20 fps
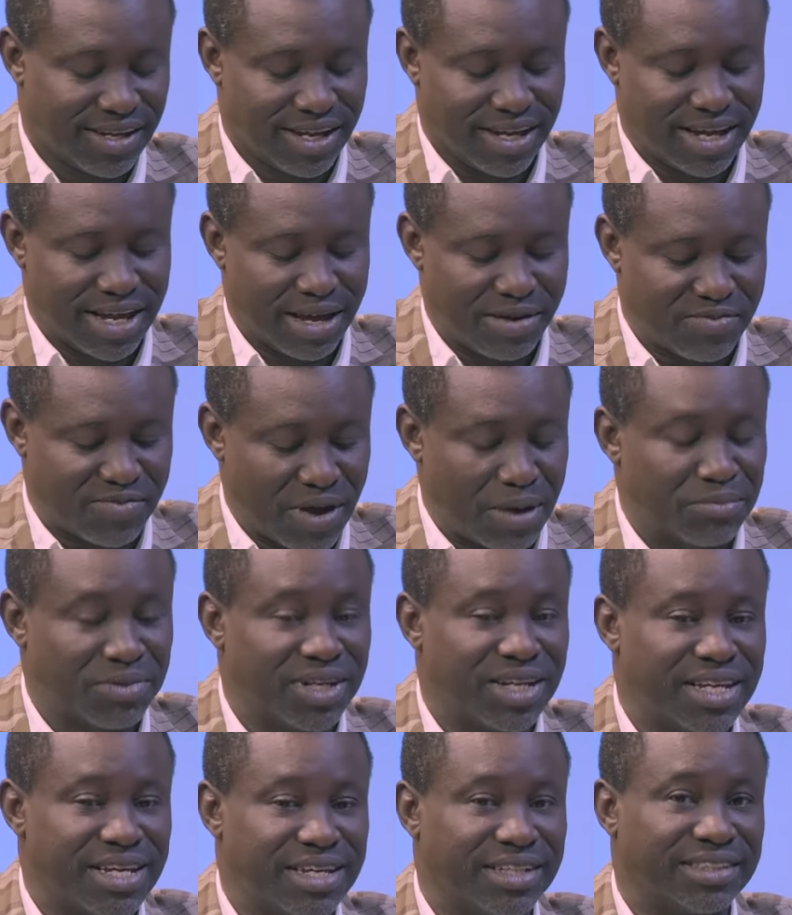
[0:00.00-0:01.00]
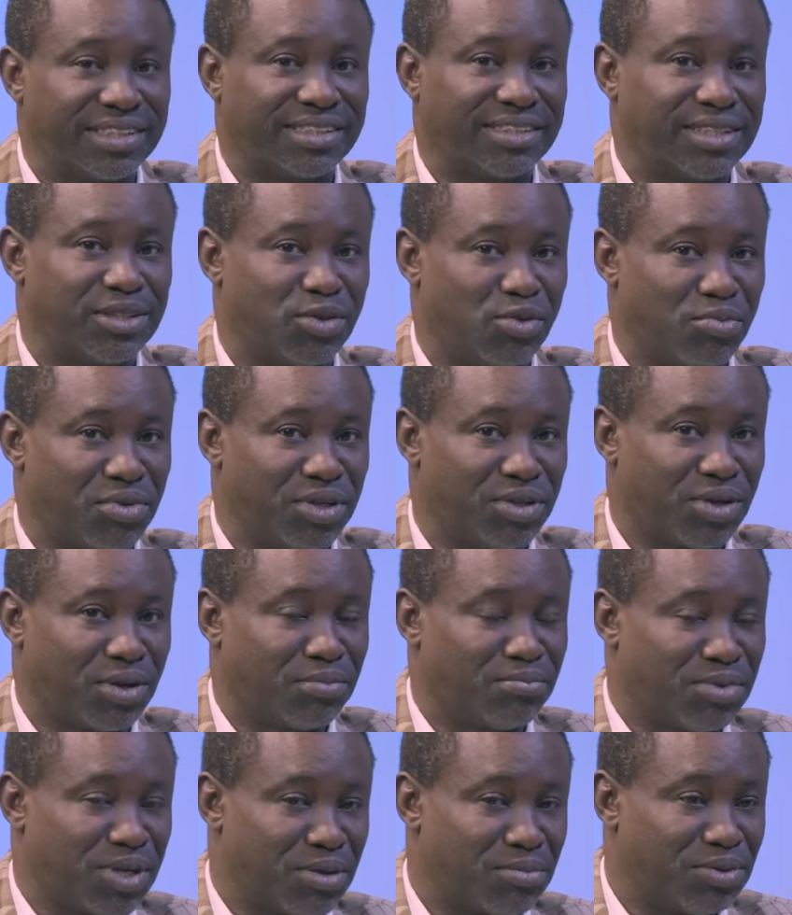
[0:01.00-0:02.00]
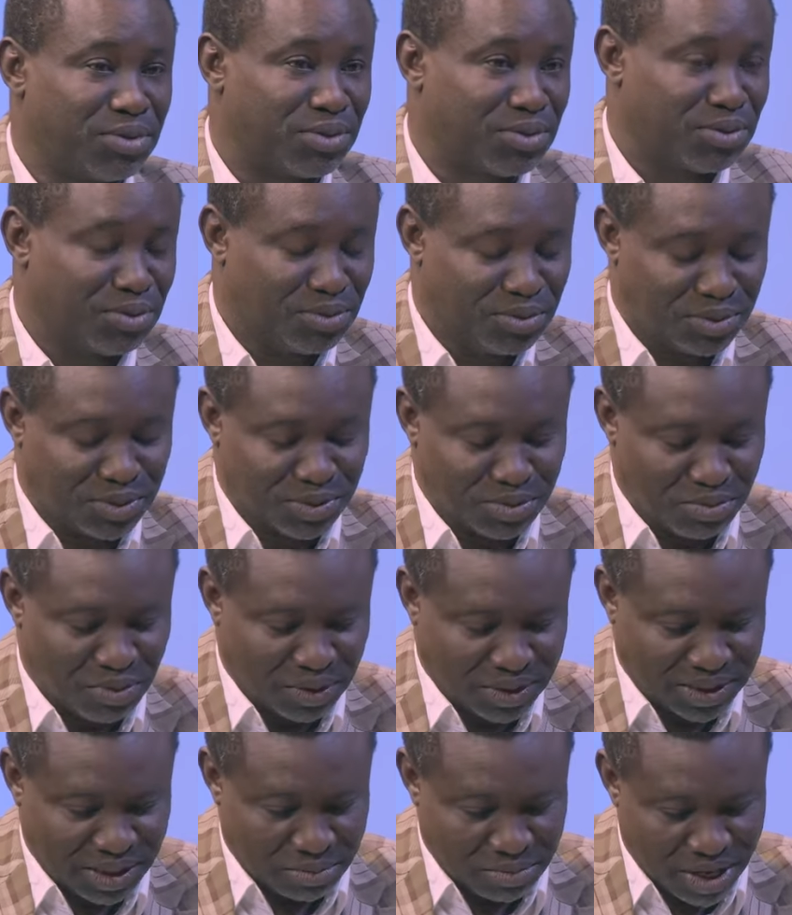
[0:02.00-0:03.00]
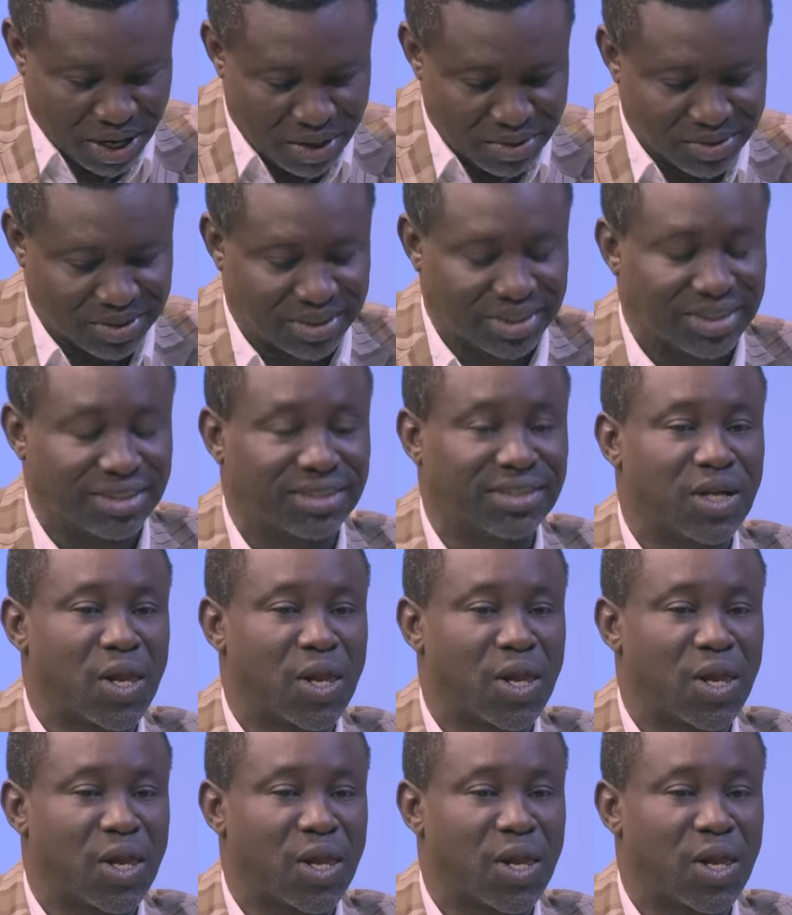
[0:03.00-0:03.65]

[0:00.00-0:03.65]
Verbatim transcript: Mm. Uh, family history, you may not be able to do too much about it.